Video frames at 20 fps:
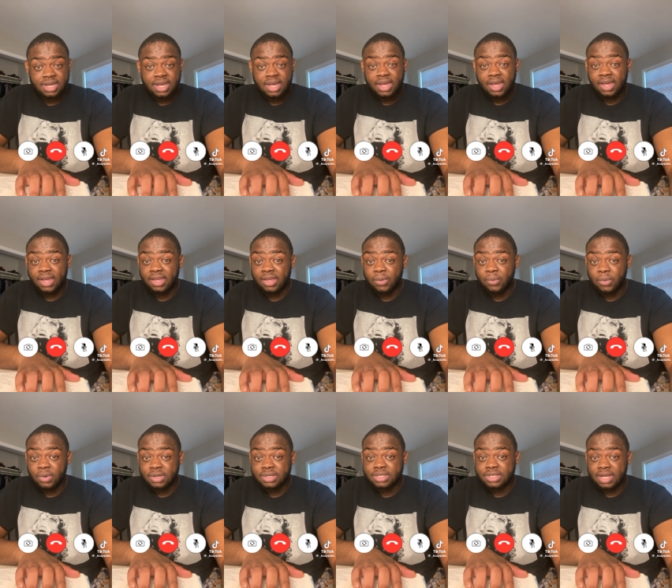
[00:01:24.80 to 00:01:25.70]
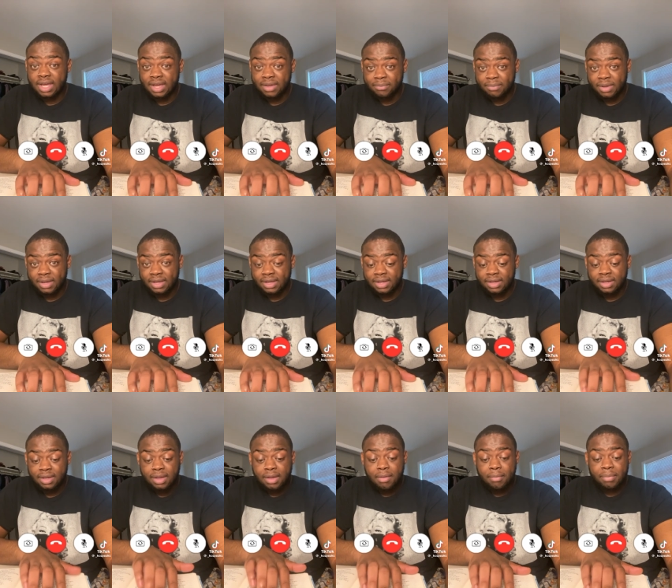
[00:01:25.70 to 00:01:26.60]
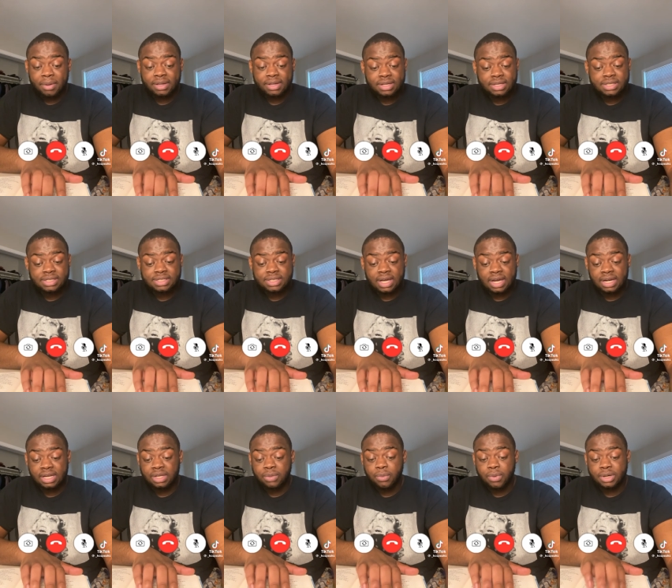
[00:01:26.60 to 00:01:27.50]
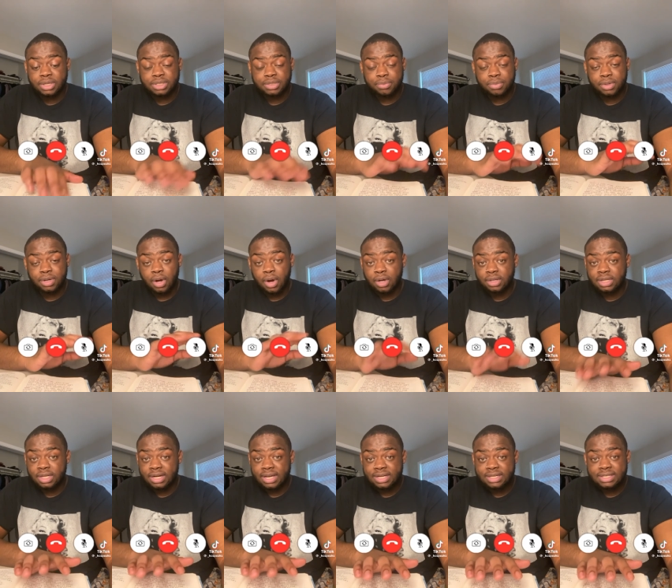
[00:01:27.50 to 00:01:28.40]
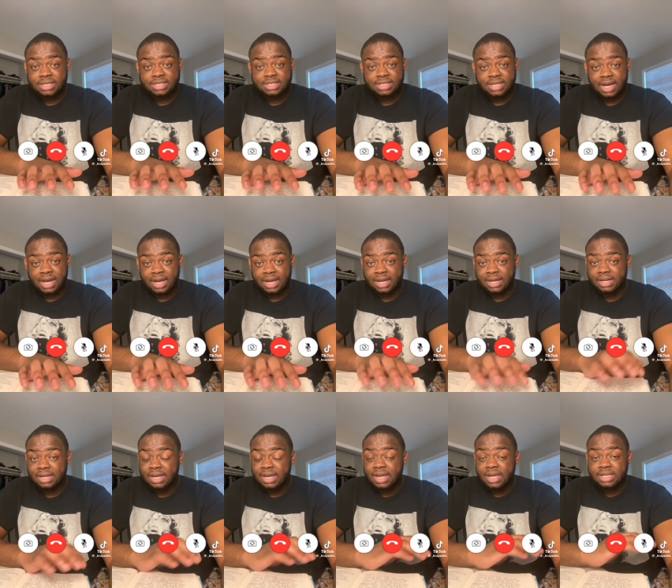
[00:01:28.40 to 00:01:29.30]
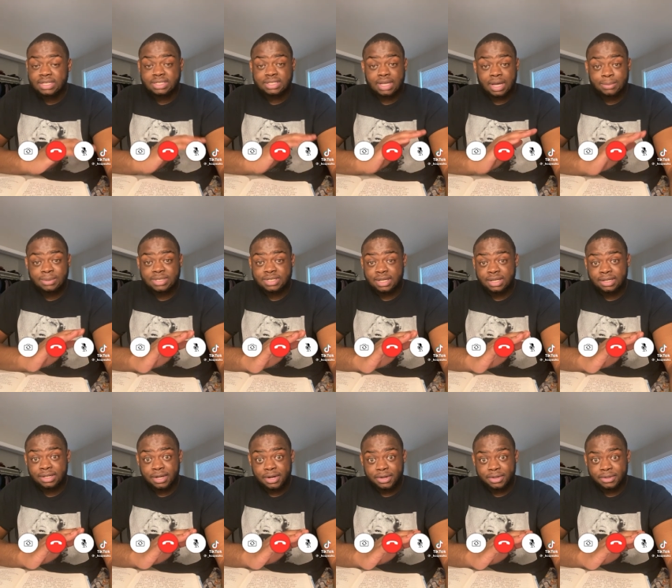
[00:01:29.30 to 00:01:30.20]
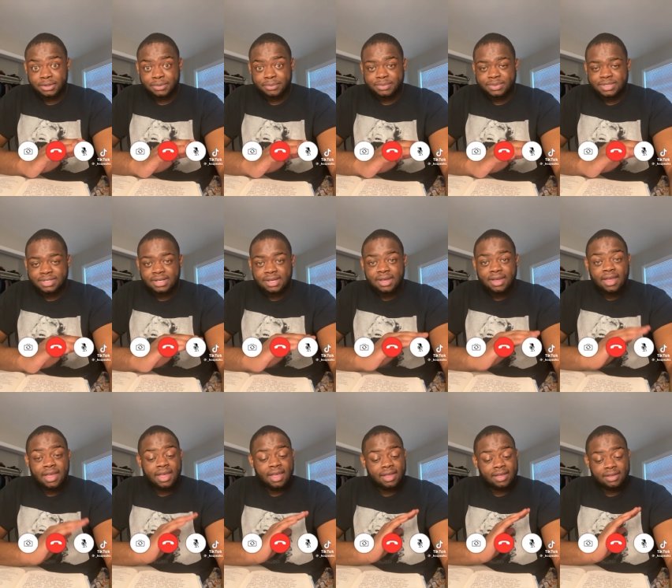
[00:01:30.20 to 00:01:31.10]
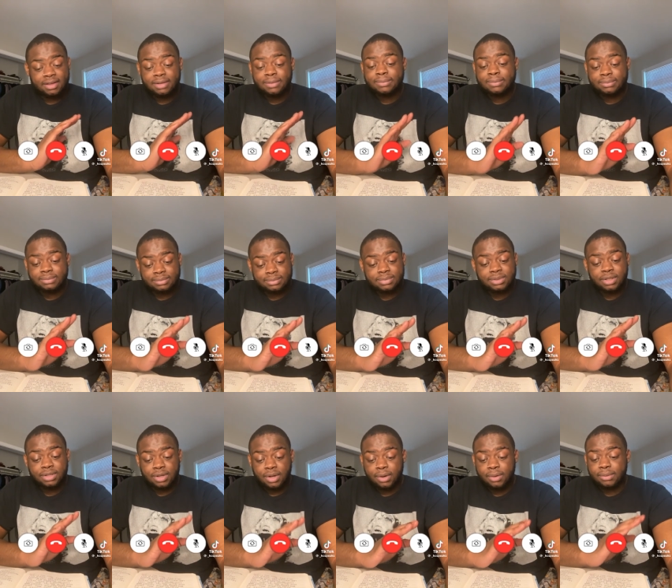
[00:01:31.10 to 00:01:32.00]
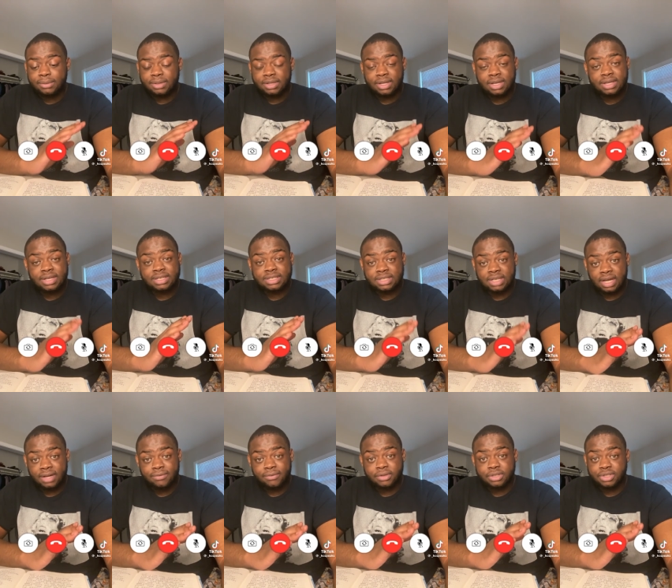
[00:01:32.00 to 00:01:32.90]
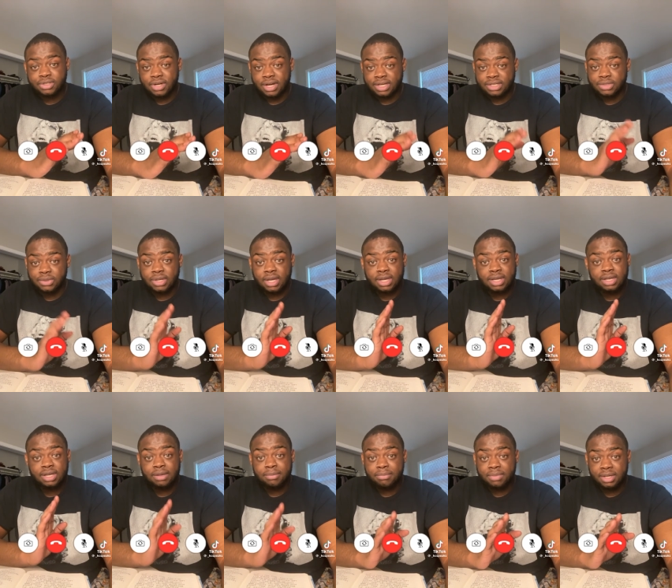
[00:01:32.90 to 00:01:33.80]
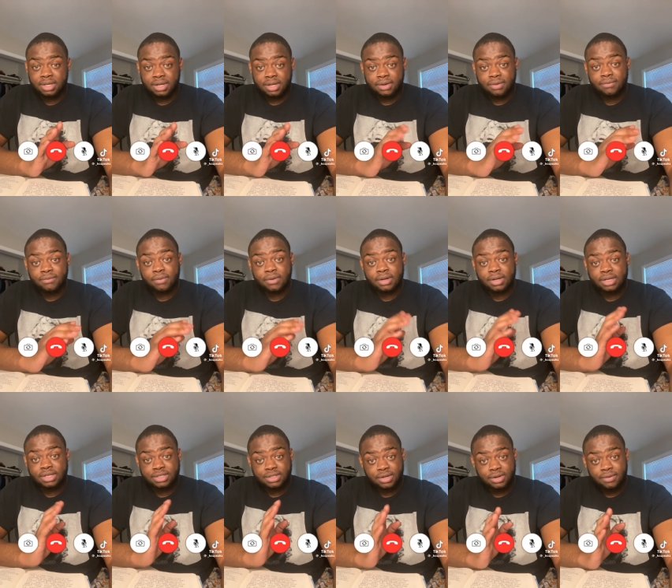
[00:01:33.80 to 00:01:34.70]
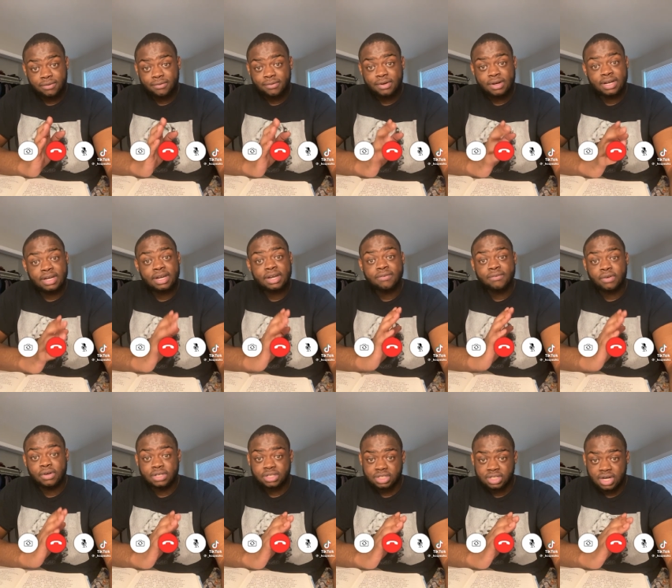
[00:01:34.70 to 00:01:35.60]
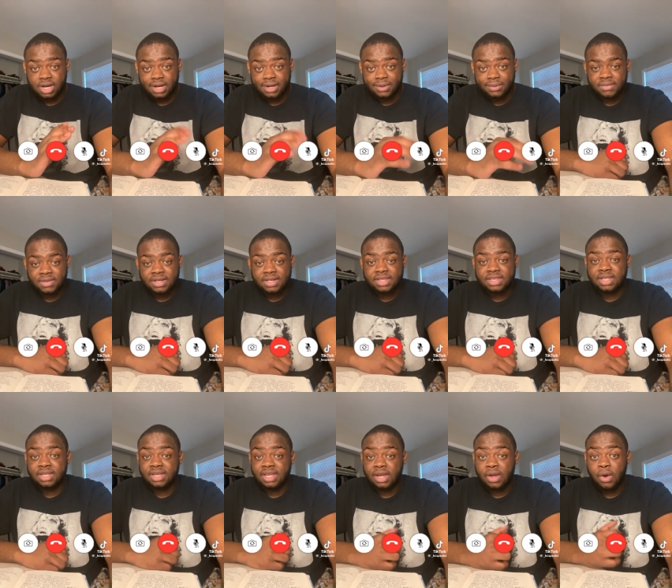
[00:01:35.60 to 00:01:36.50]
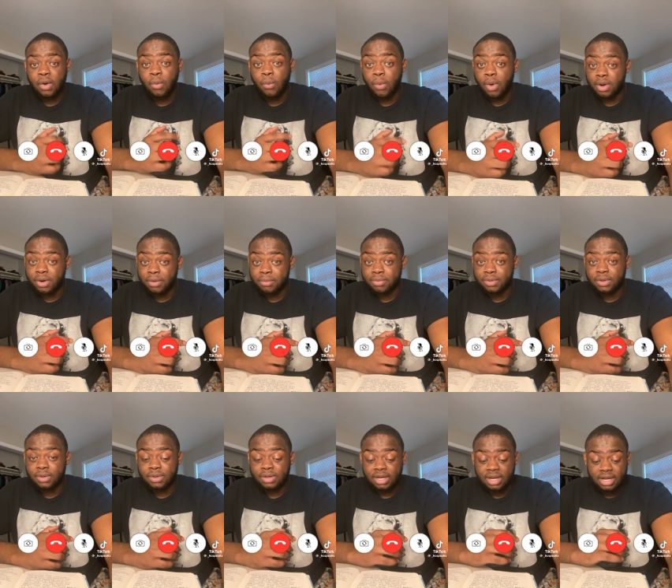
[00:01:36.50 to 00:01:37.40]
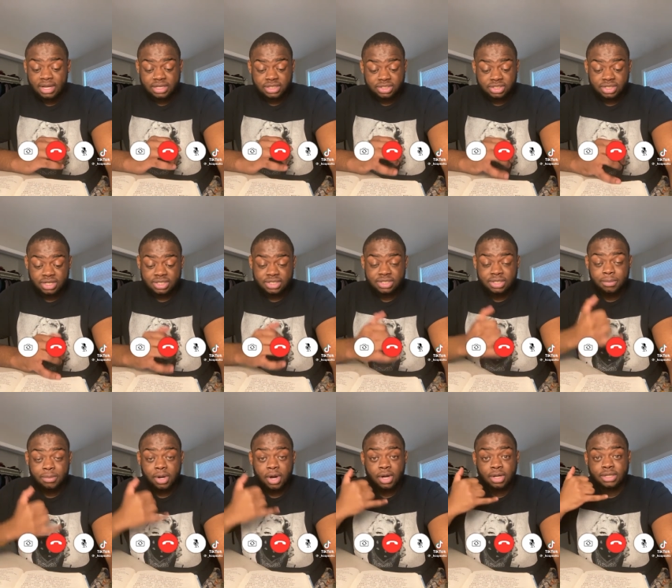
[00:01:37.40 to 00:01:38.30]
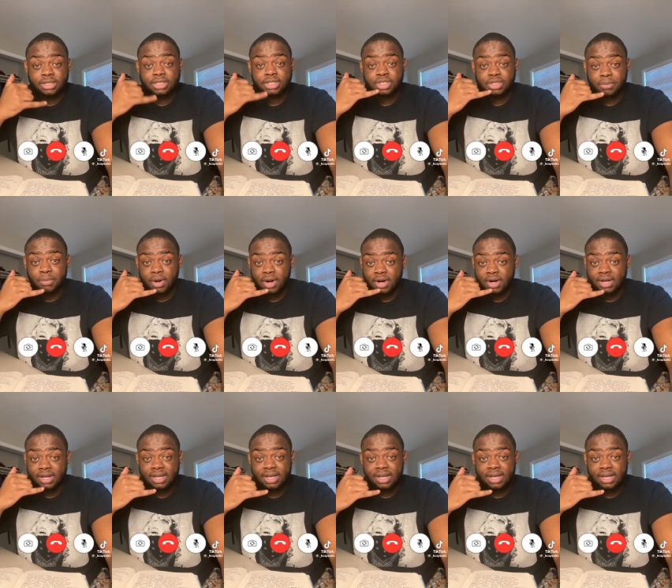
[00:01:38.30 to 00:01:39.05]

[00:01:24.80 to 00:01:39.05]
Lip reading: and he was gangbanging. But he decided he wanted to put all of that aside, stop selling herbs, and, get his life on track so that he can be there for his girlfriend and for his child. The day her water broke, she ends up calling Jamari.